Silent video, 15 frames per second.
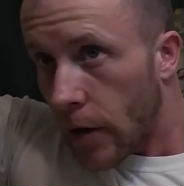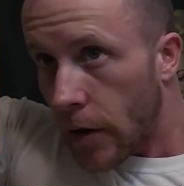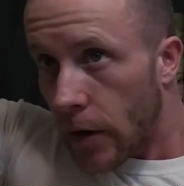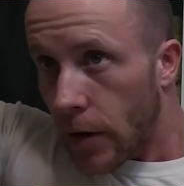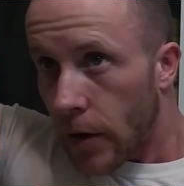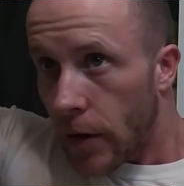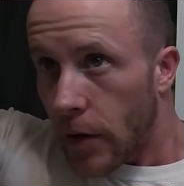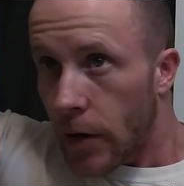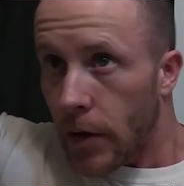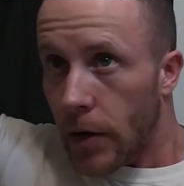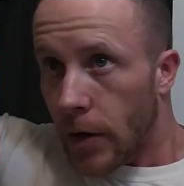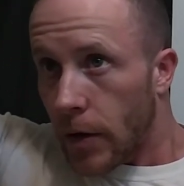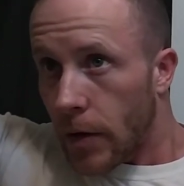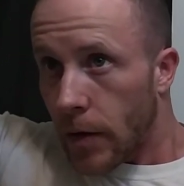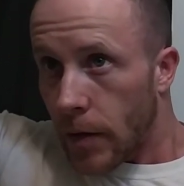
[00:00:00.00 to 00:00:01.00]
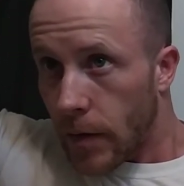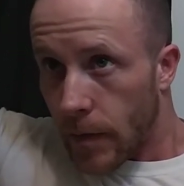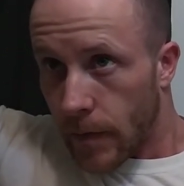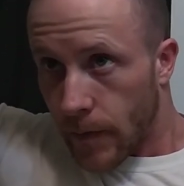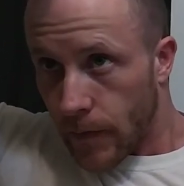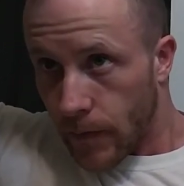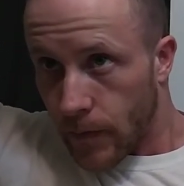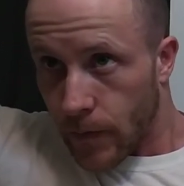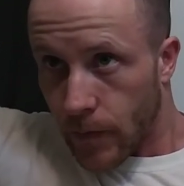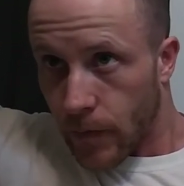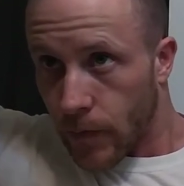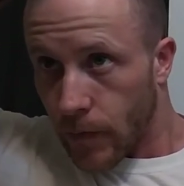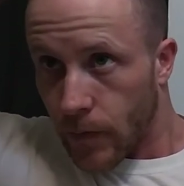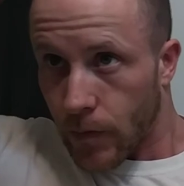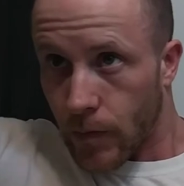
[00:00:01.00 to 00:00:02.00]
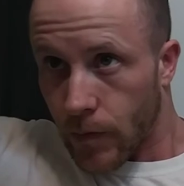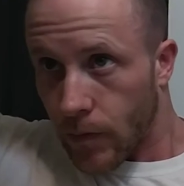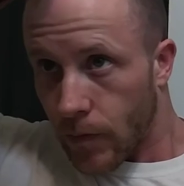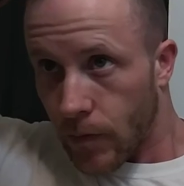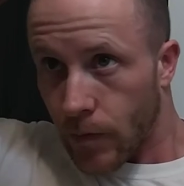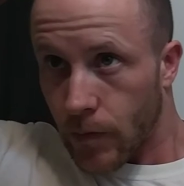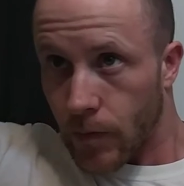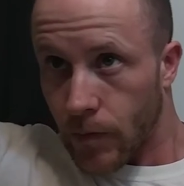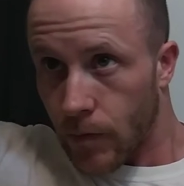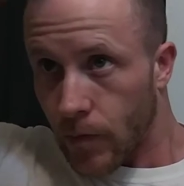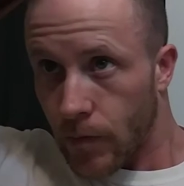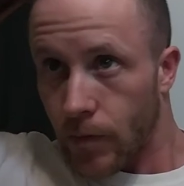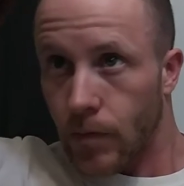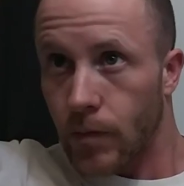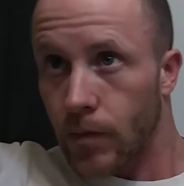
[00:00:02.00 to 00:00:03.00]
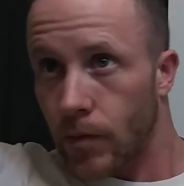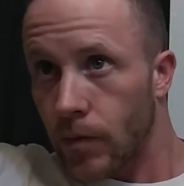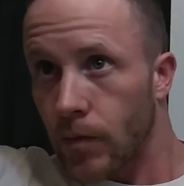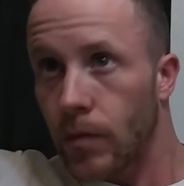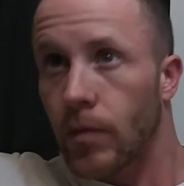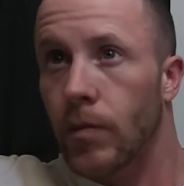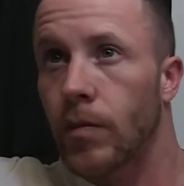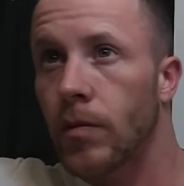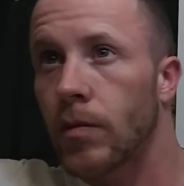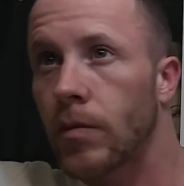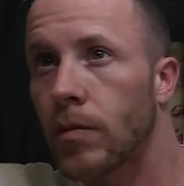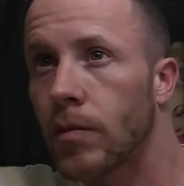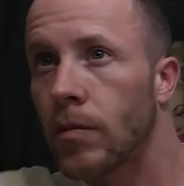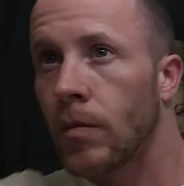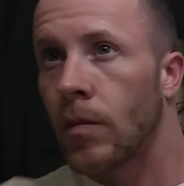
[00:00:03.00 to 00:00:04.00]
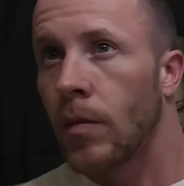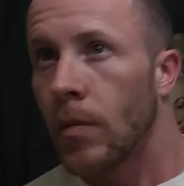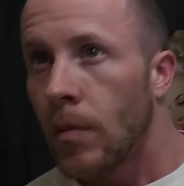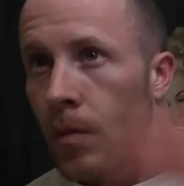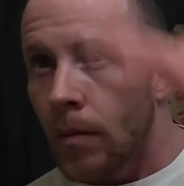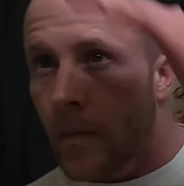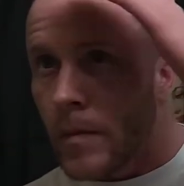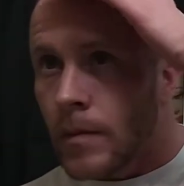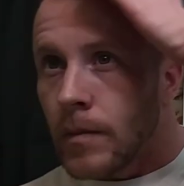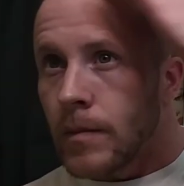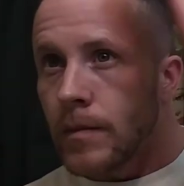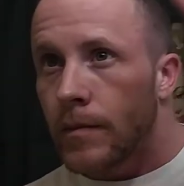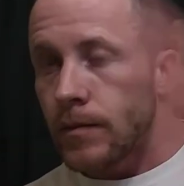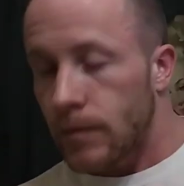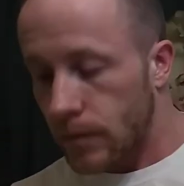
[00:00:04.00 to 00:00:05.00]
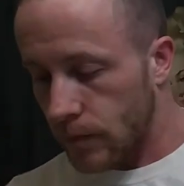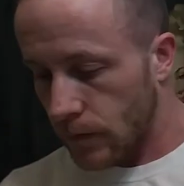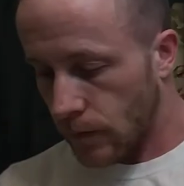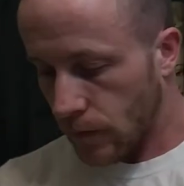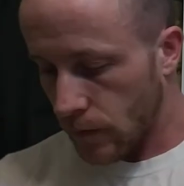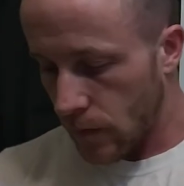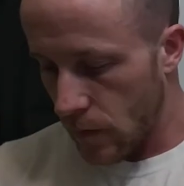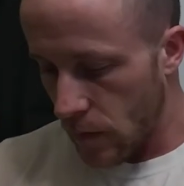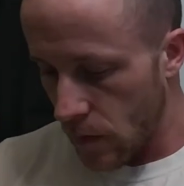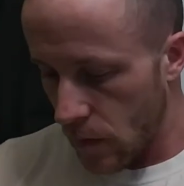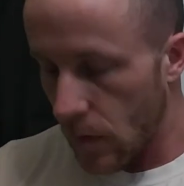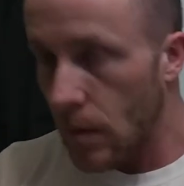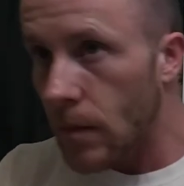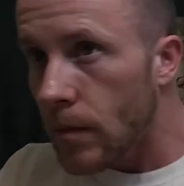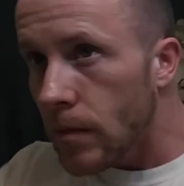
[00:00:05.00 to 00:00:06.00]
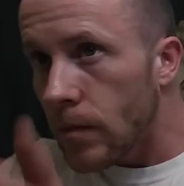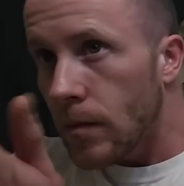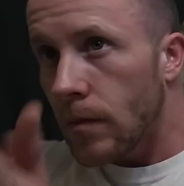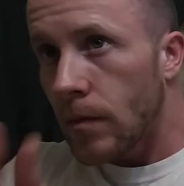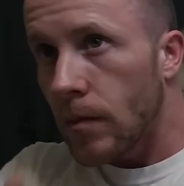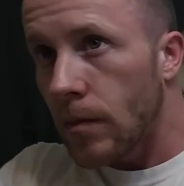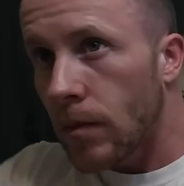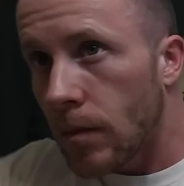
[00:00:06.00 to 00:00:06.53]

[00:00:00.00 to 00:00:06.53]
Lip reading: Nobody speaks.